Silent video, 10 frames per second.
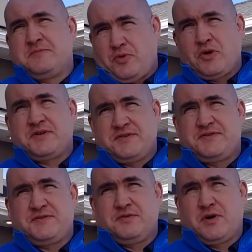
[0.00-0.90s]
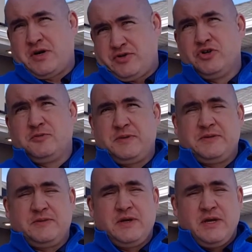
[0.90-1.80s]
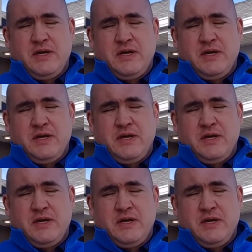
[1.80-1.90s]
important to our group, and